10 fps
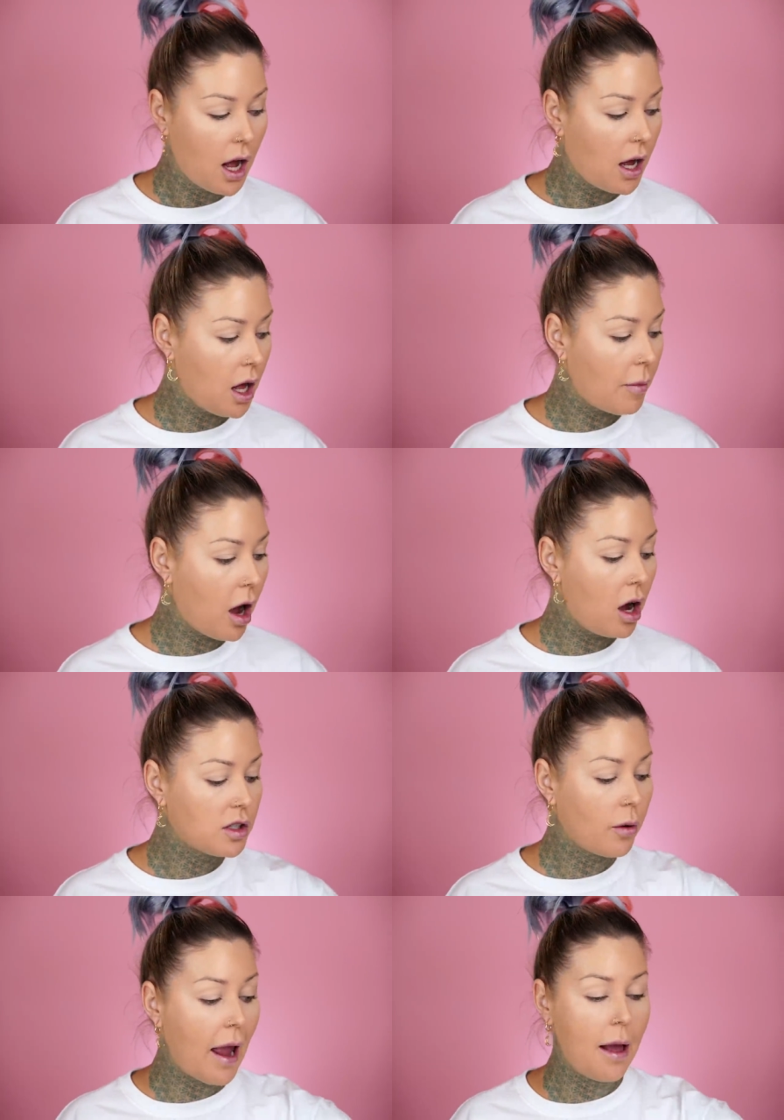
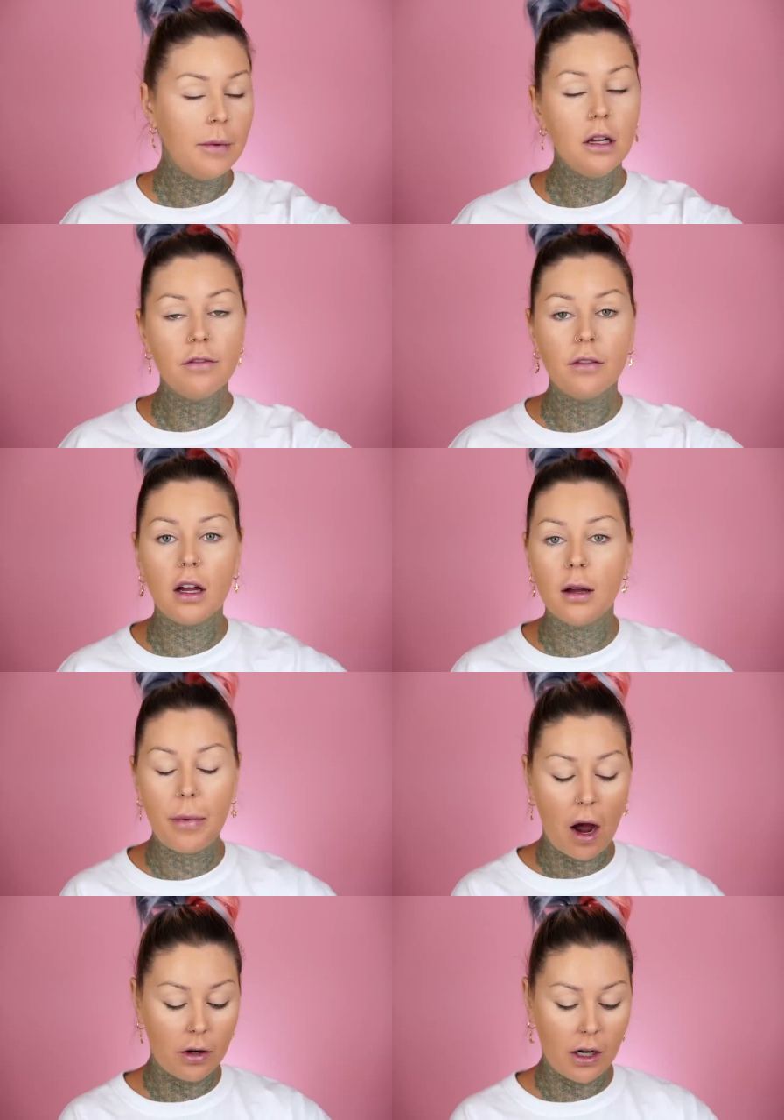So I am gonna
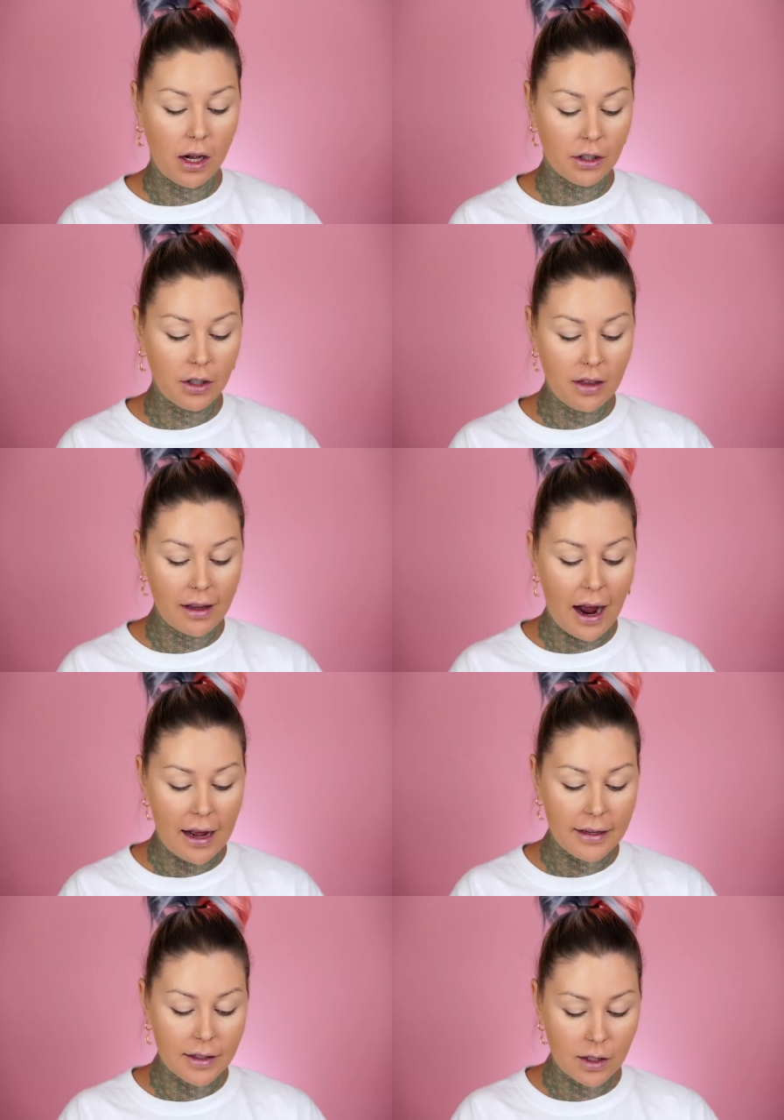powder underneath the
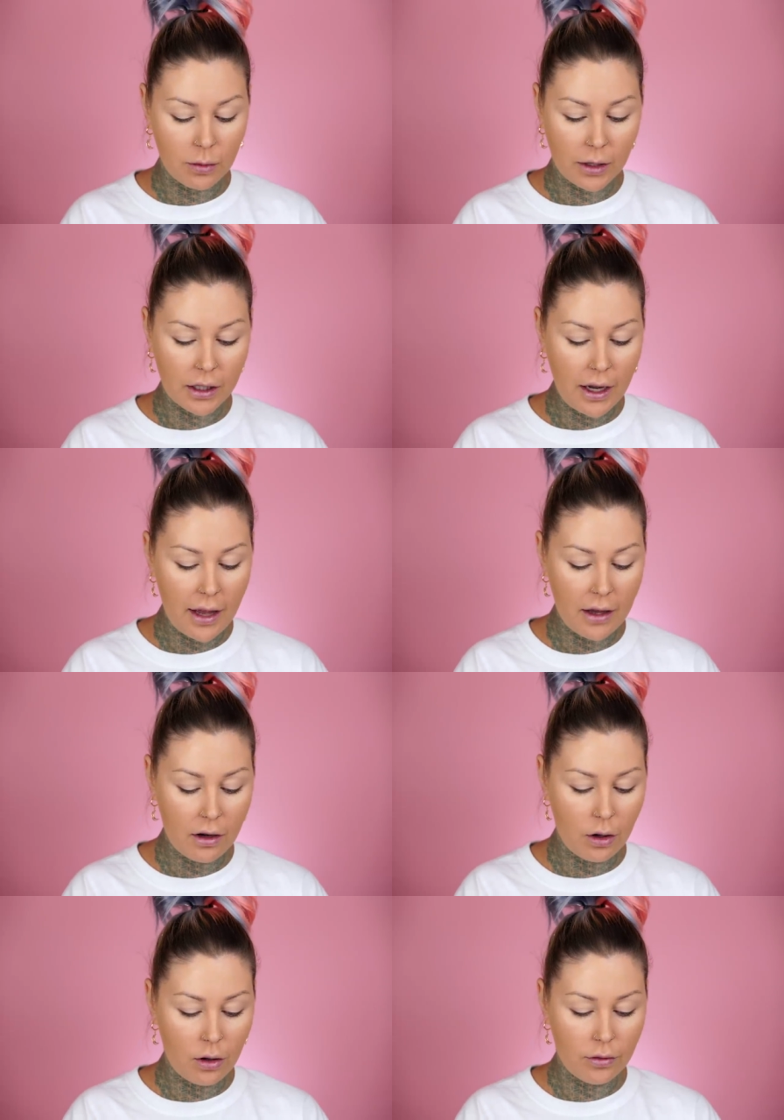eyes. So we're gonna
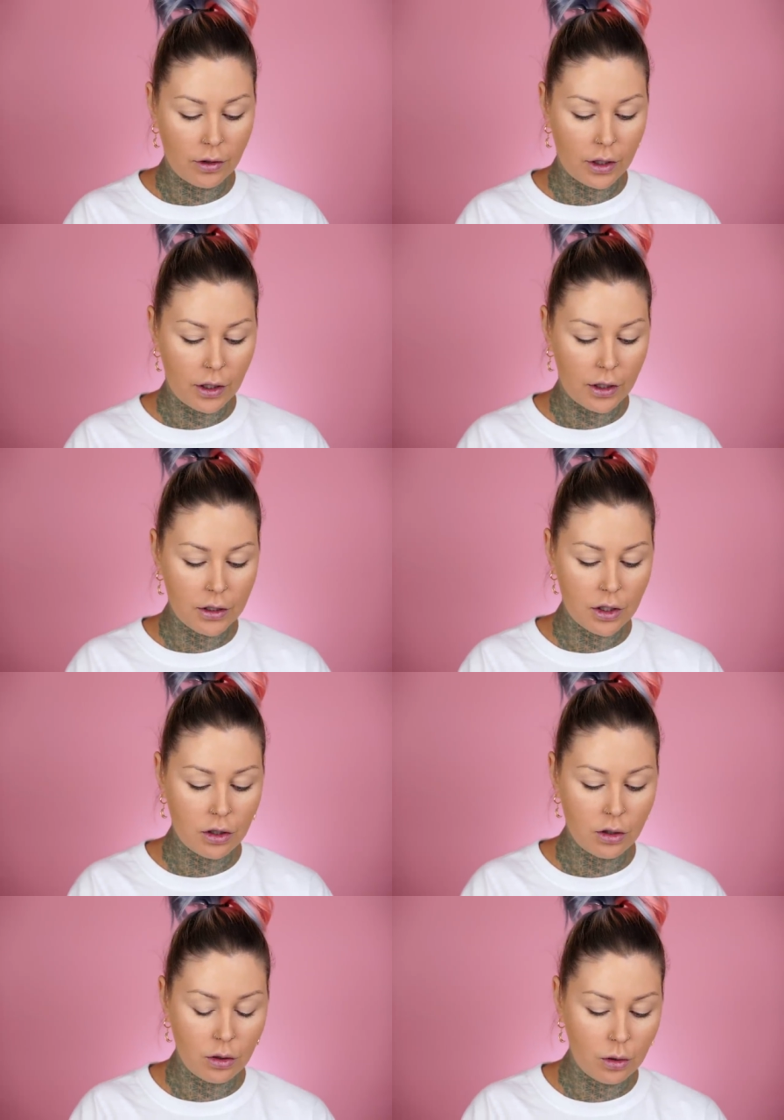head over
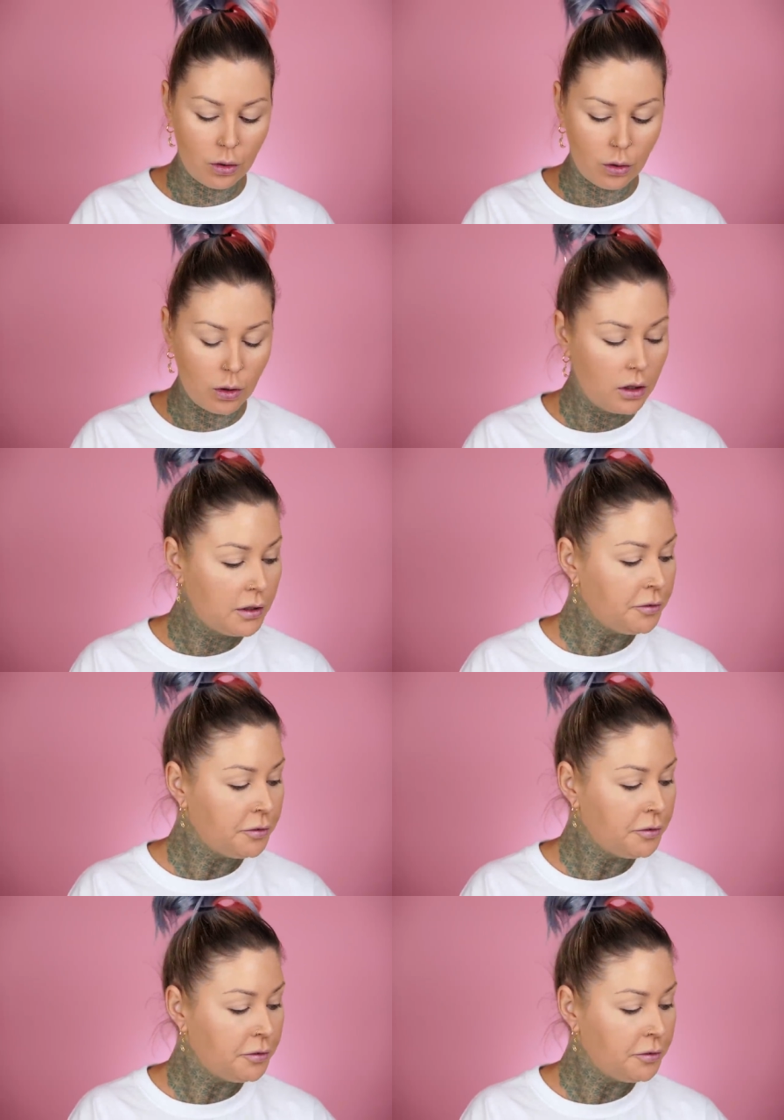to